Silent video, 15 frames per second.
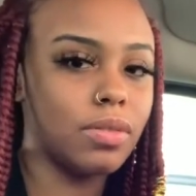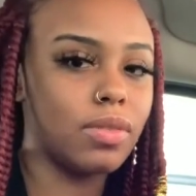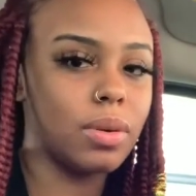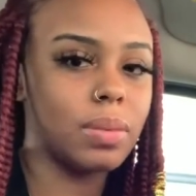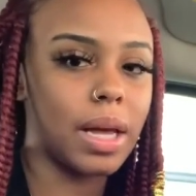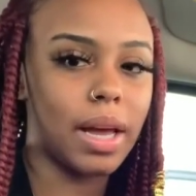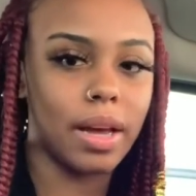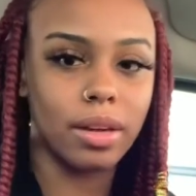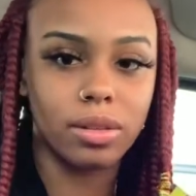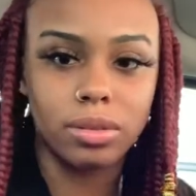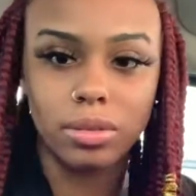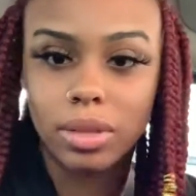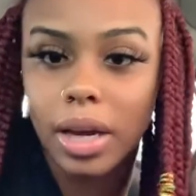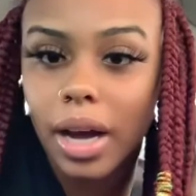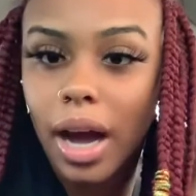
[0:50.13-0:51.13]
from that
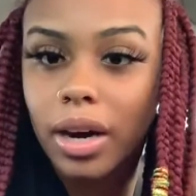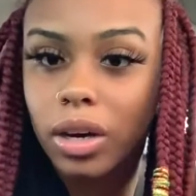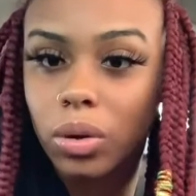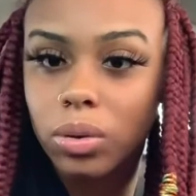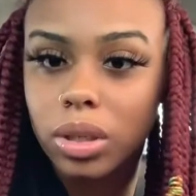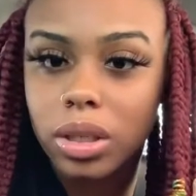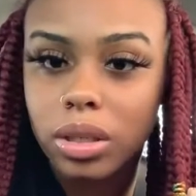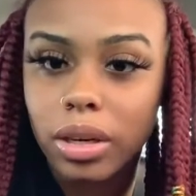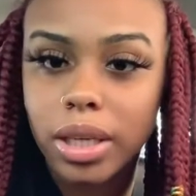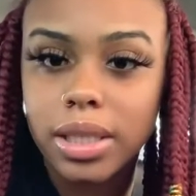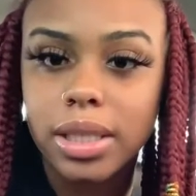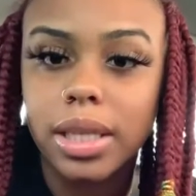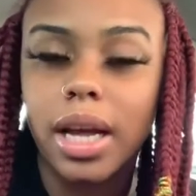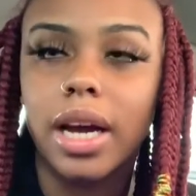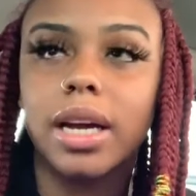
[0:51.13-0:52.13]
angle like i don't look
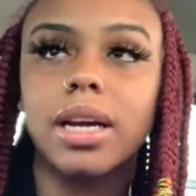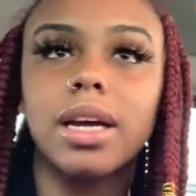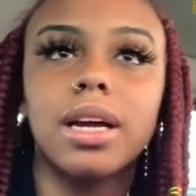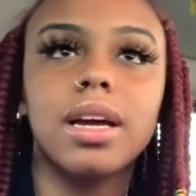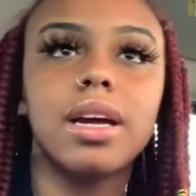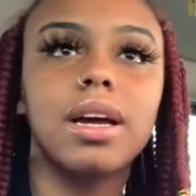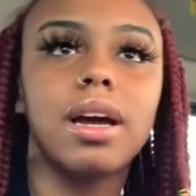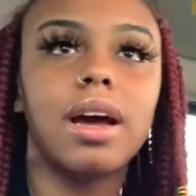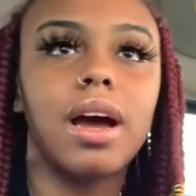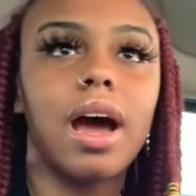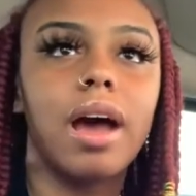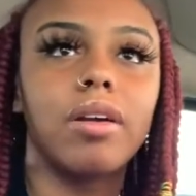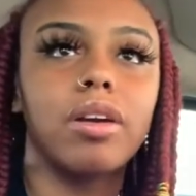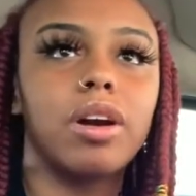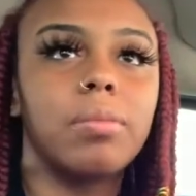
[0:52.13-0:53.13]
crazy like
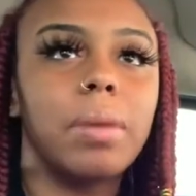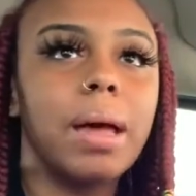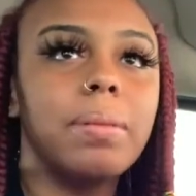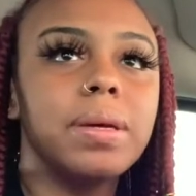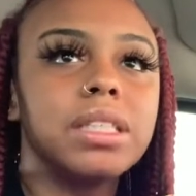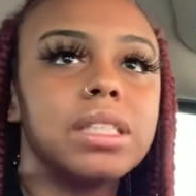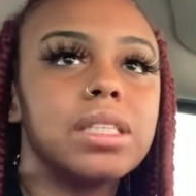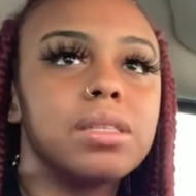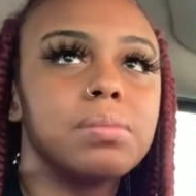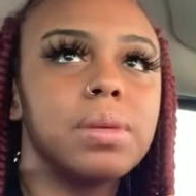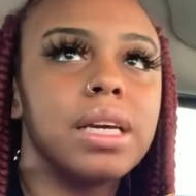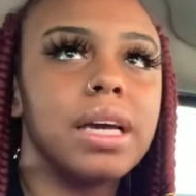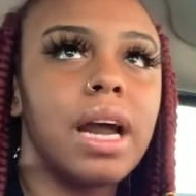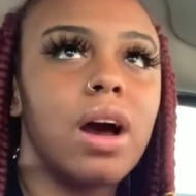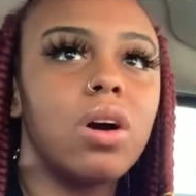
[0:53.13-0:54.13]
i don't know maybe it's just
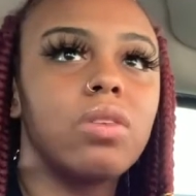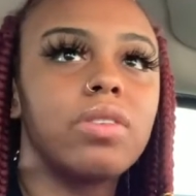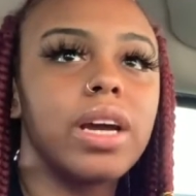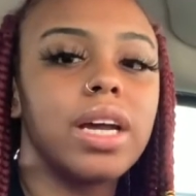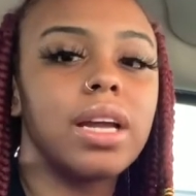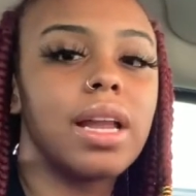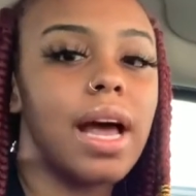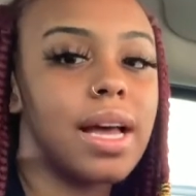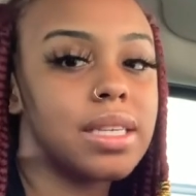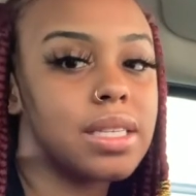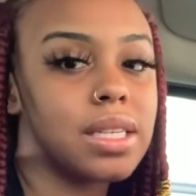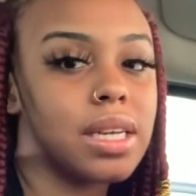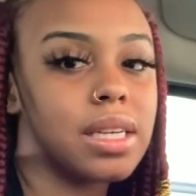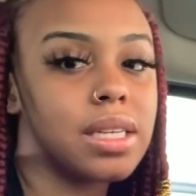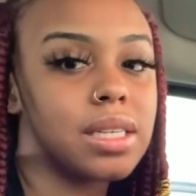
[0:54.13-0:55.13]
me and i
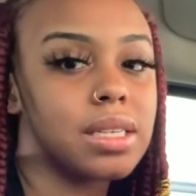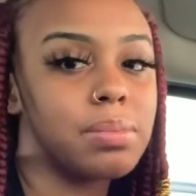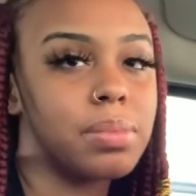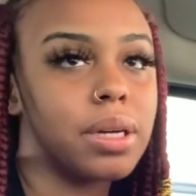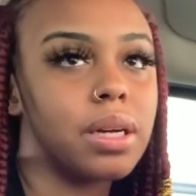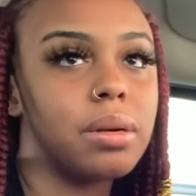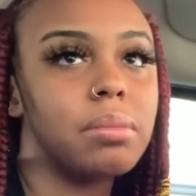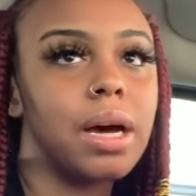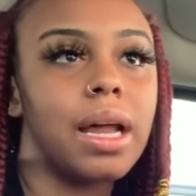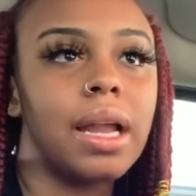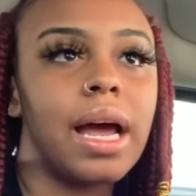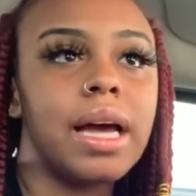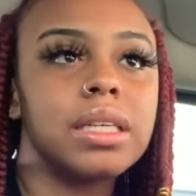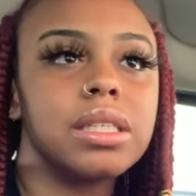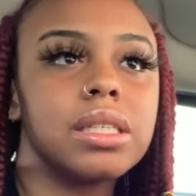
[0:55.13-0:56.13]
overanalyze things but my
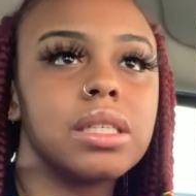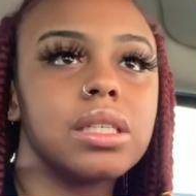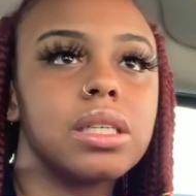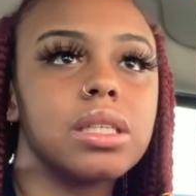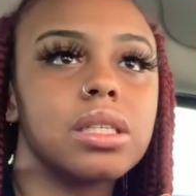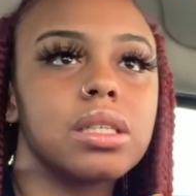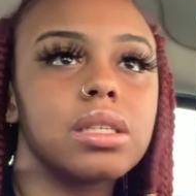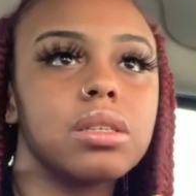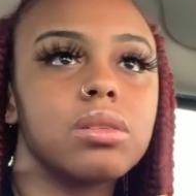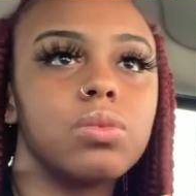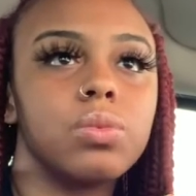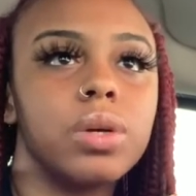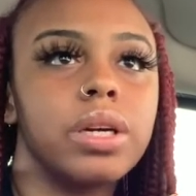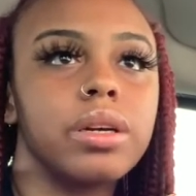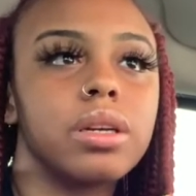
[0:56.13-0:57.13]
lashes looked
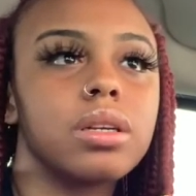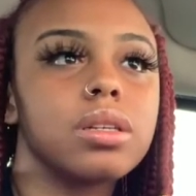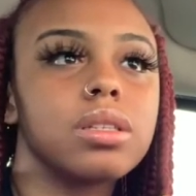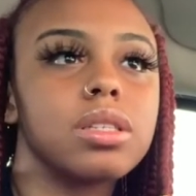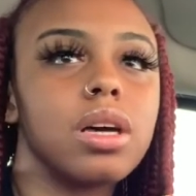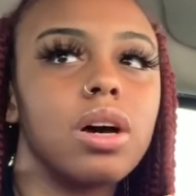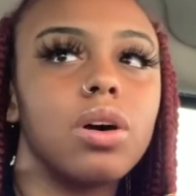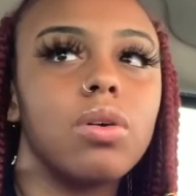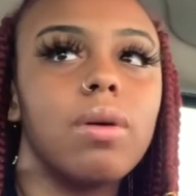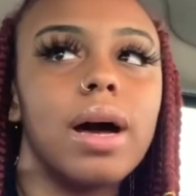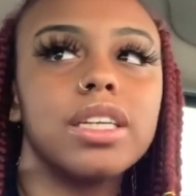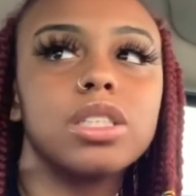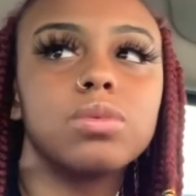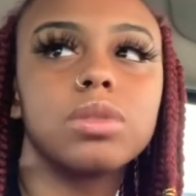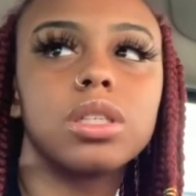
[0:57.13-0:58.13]
weird. So
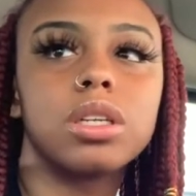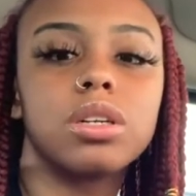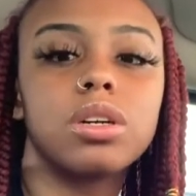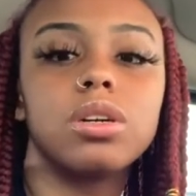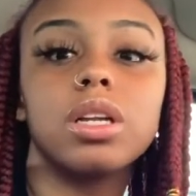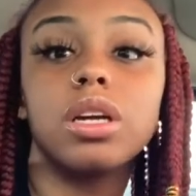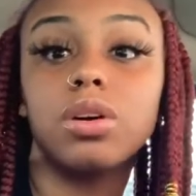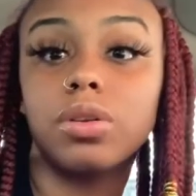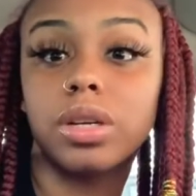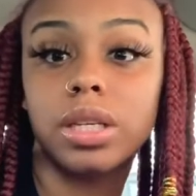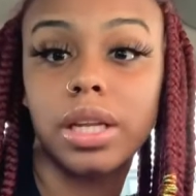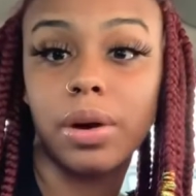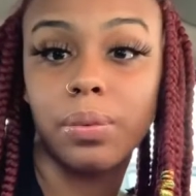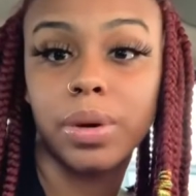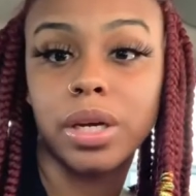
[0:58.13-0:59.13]
I just want y'all to know they don't
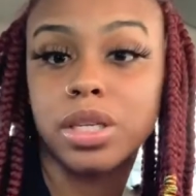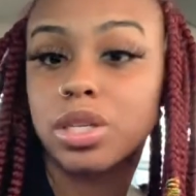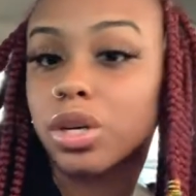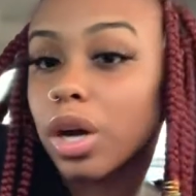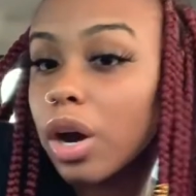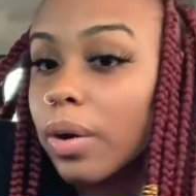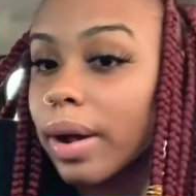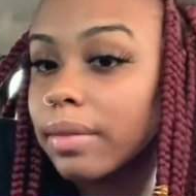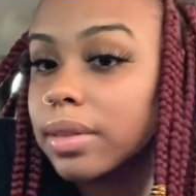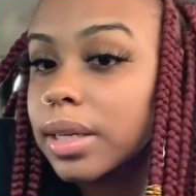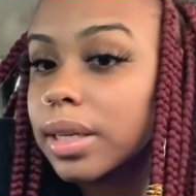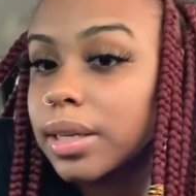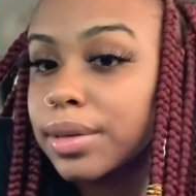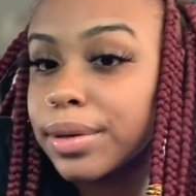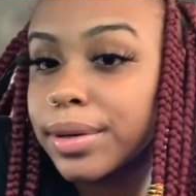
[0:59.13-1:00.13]
look that weird. So y'all don't
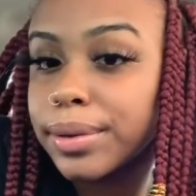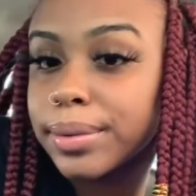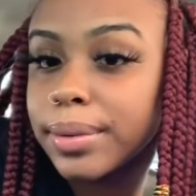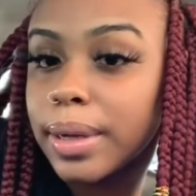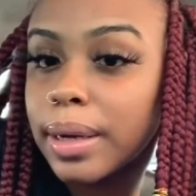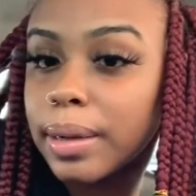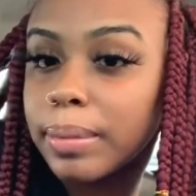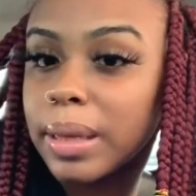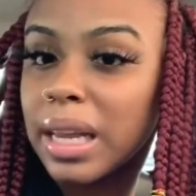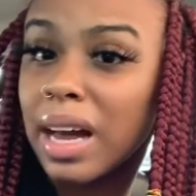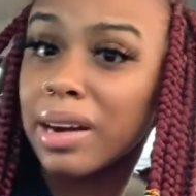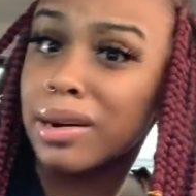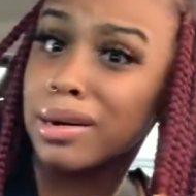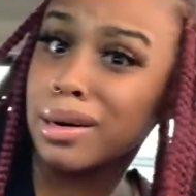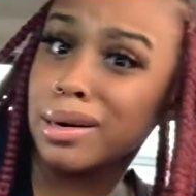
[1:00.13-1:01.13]
have to, you know, be
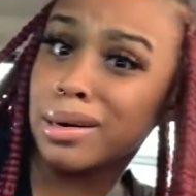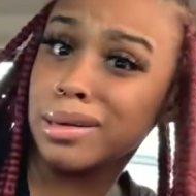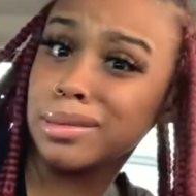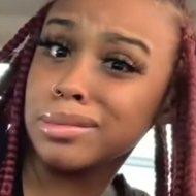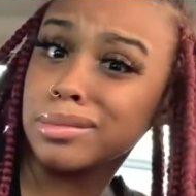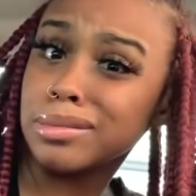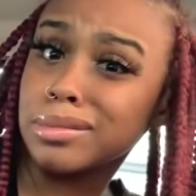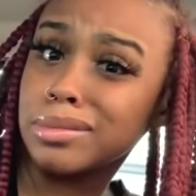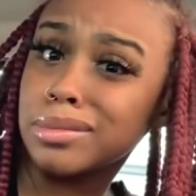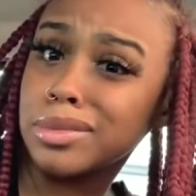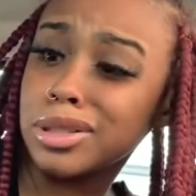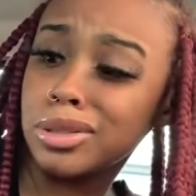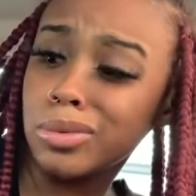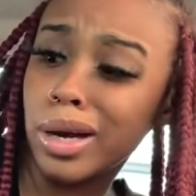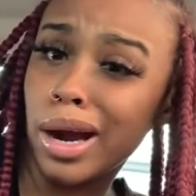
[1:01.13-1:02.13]
like, girl,
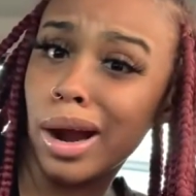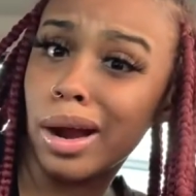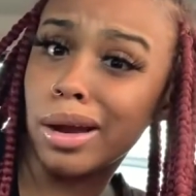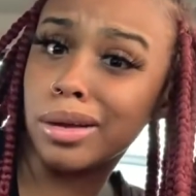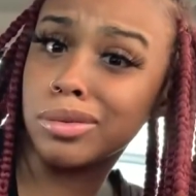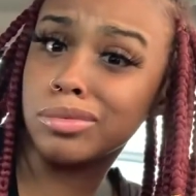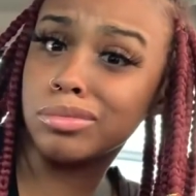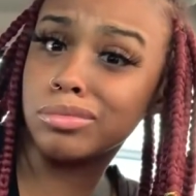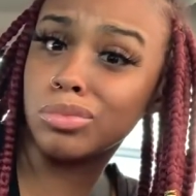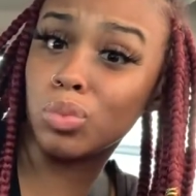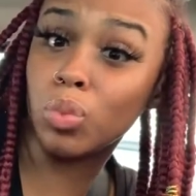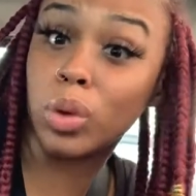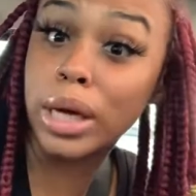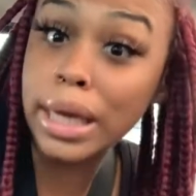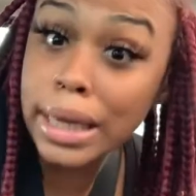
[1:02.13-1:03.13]
is you wearing
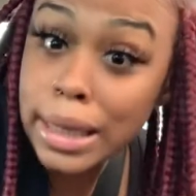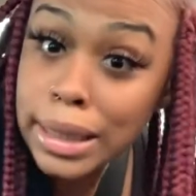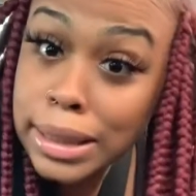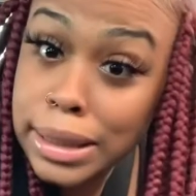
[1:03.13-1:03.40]
wings